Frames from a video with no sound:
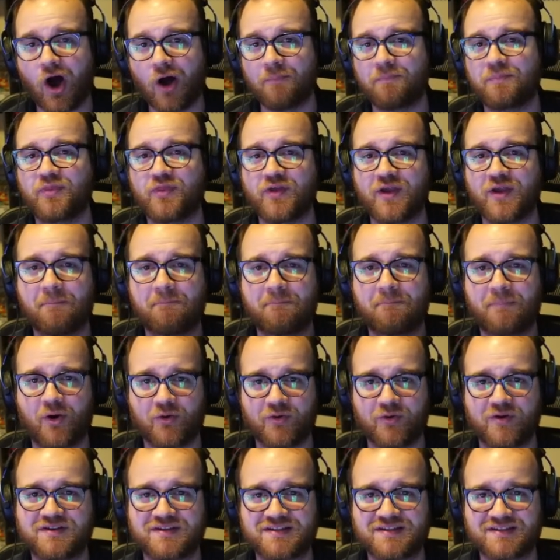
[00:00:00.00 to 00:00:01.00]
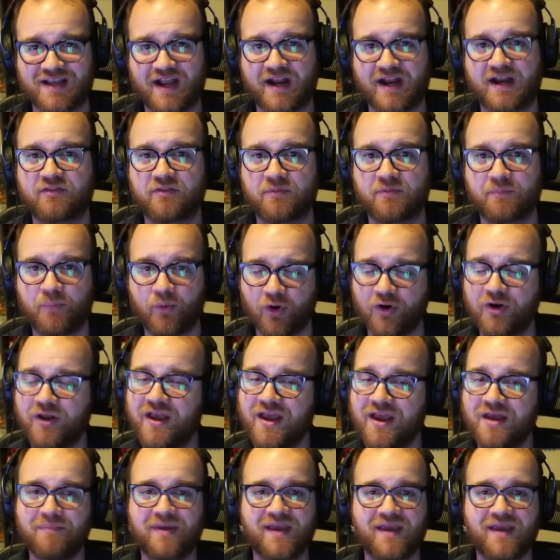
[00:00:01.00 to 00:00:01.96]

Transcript: up the opponent's side of the board,